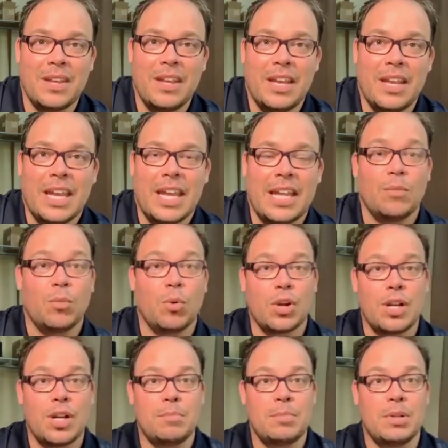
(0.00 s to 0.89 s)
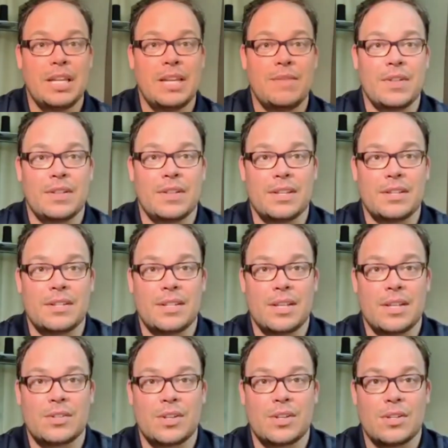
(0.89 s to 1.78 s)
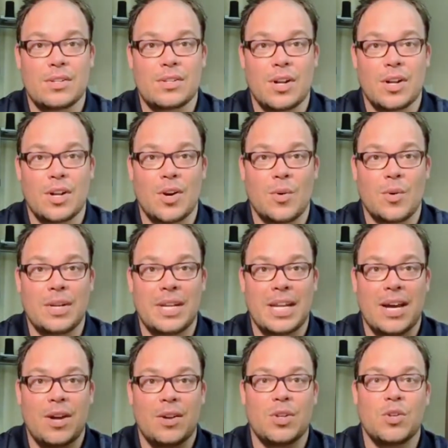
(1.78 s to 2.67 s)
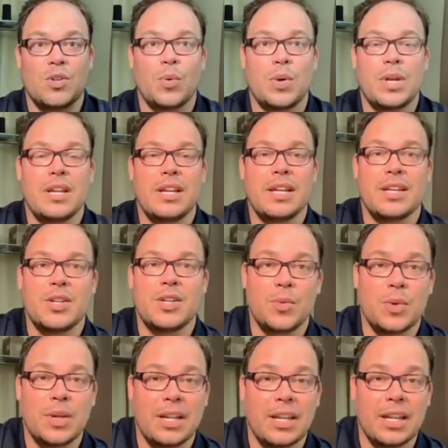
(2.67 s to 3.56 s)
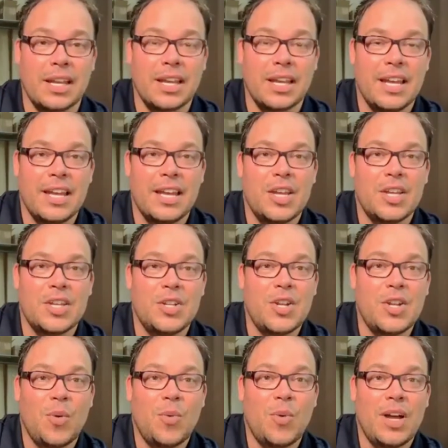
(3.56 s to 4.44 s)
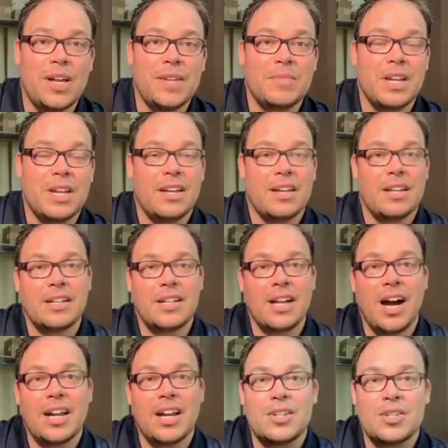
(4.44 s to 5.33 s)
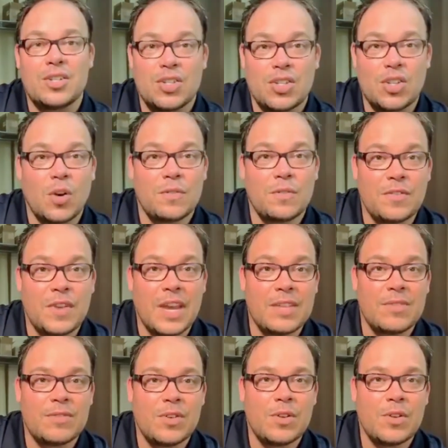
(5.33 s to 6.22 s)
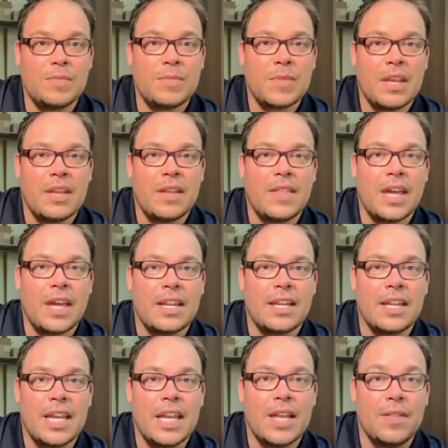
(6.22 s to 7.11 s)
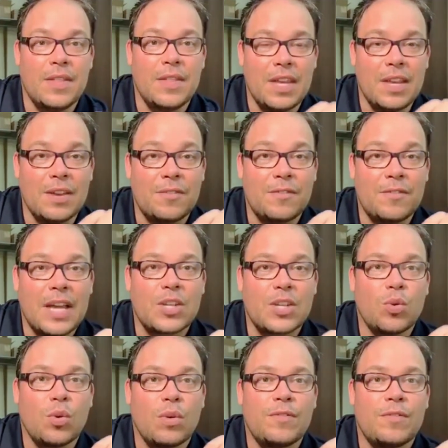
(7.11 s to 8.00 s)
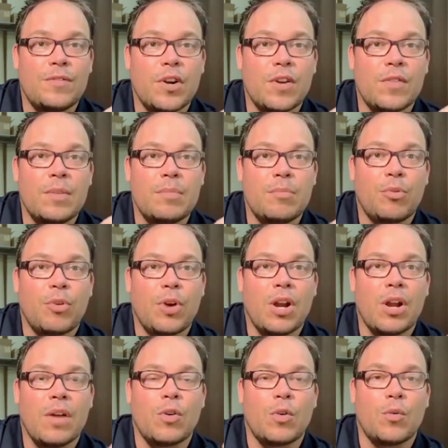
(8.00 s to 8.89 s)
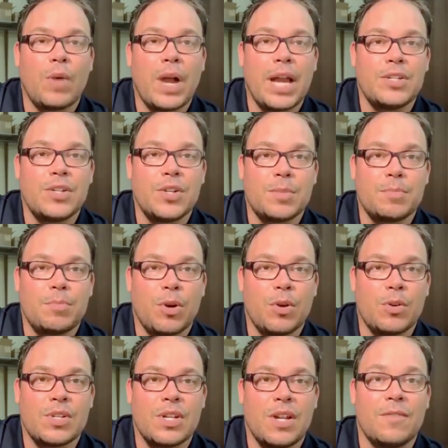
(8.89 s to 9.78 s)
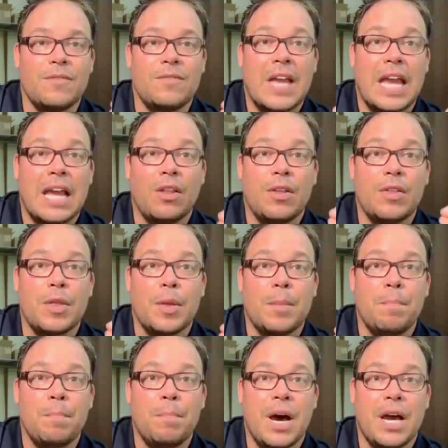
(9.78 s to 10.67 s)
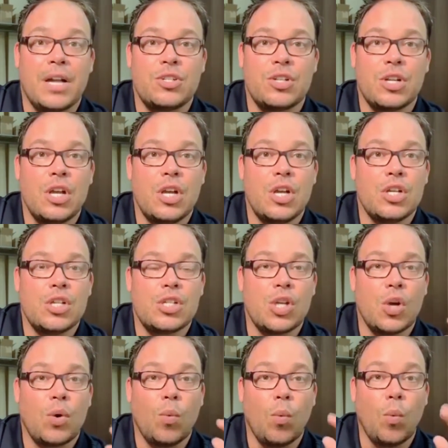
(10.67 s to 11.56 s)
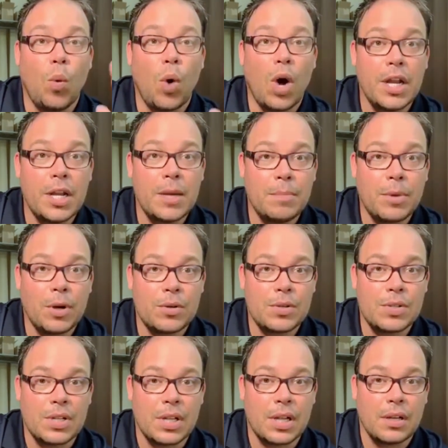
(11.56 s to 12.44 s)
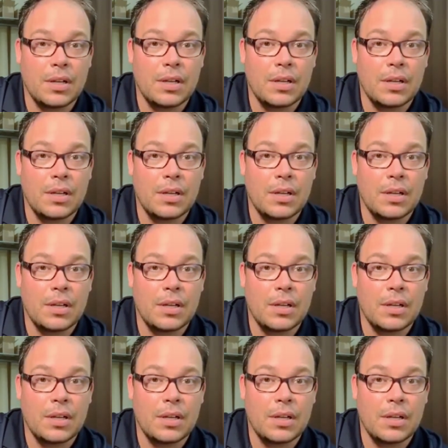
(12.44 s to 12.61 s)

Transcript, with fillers: and we're going to believe that this thing's going to start going down and dwindling and dwindling. You know what? God is so faithful that the effectual, fervent prayer of a righteous person availeth much. So one person,